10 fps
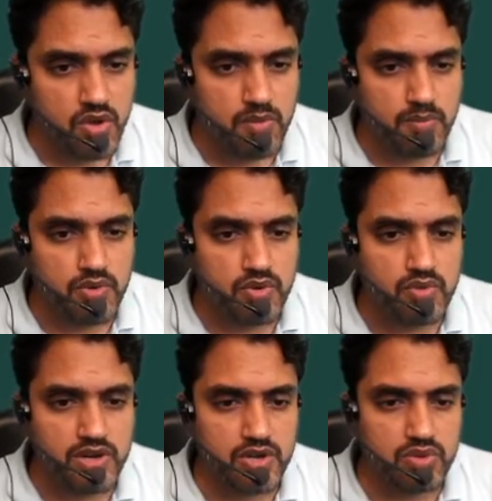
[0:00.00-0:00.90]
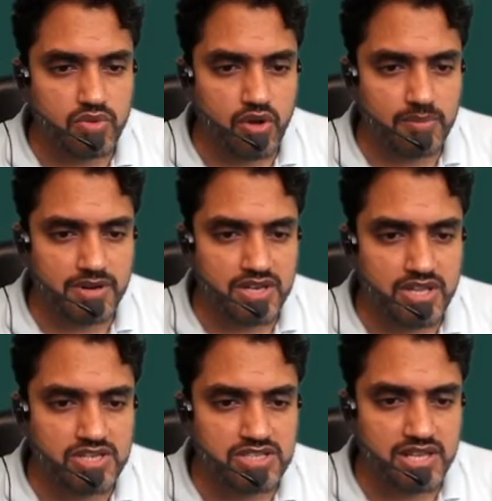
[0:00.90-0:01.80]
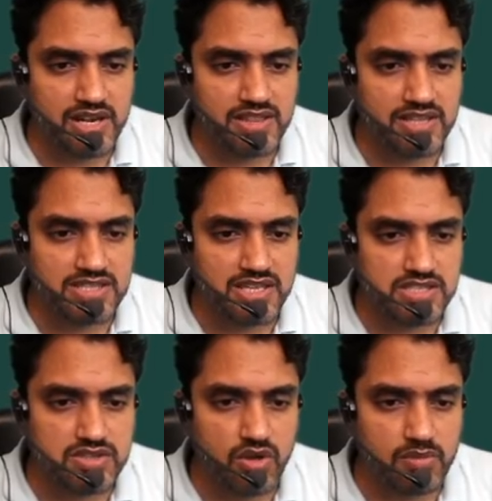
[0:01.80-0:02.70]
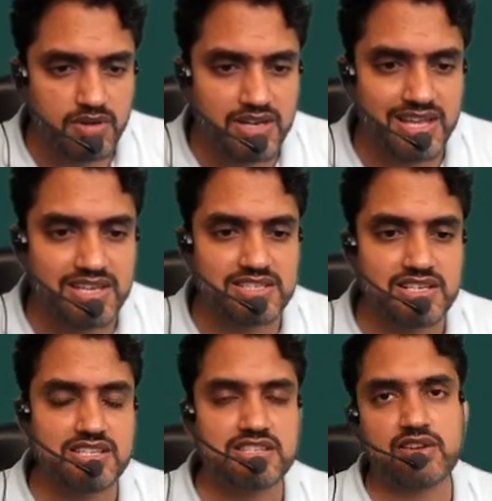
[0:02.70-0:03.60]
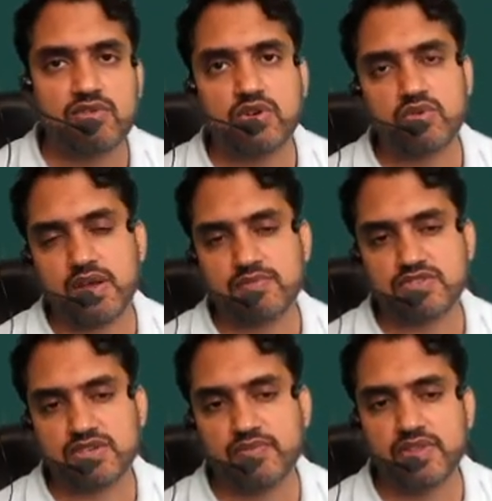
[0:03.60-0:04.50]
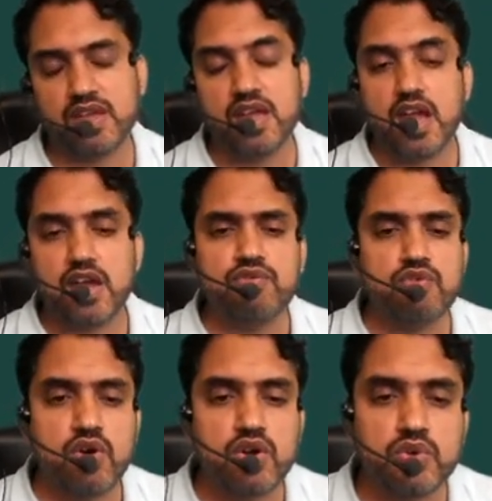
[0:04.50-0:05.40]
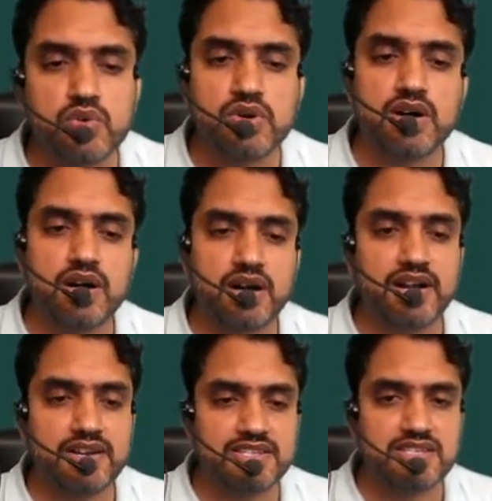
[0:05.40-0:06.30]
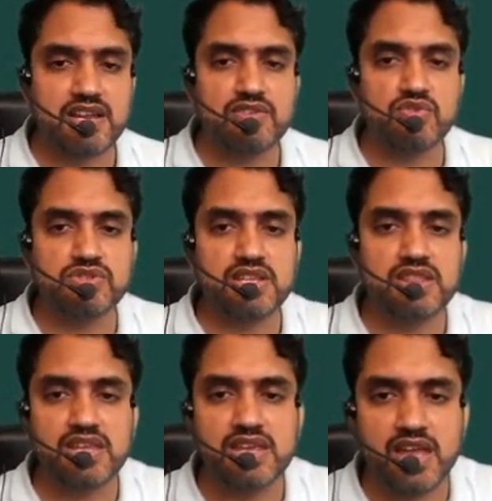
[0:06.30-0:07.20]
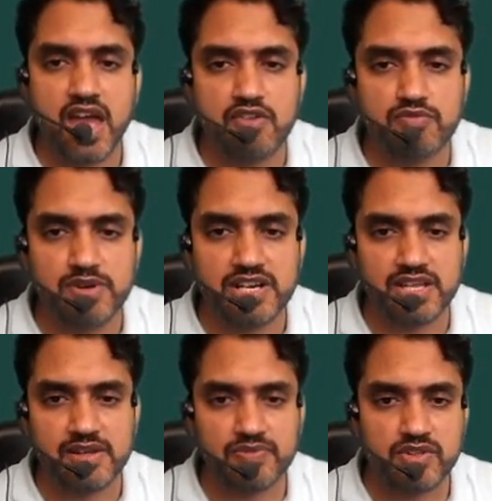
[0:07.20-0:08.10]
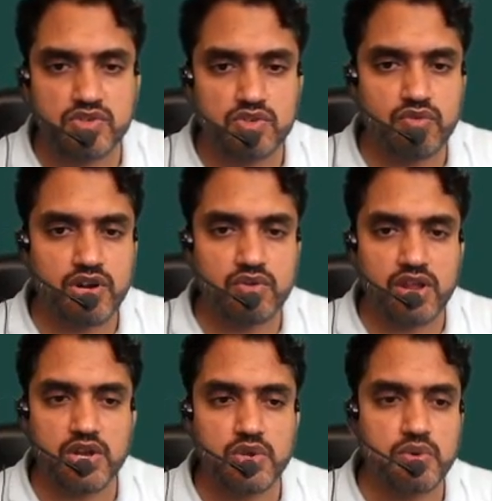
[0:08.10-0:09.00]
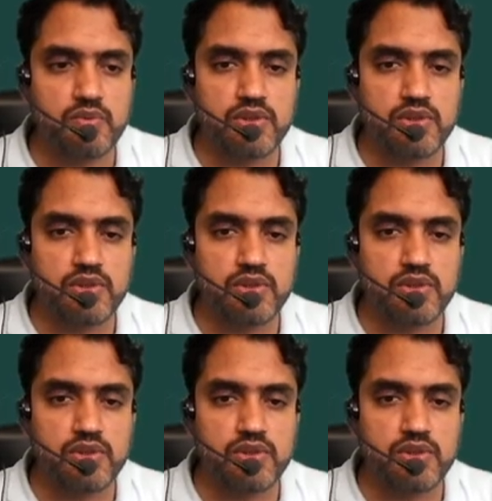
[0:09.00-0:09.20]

mu into normal reaction, and in this case normal reaction is equal to mg. If you want to understand using the FBD, so what you can do,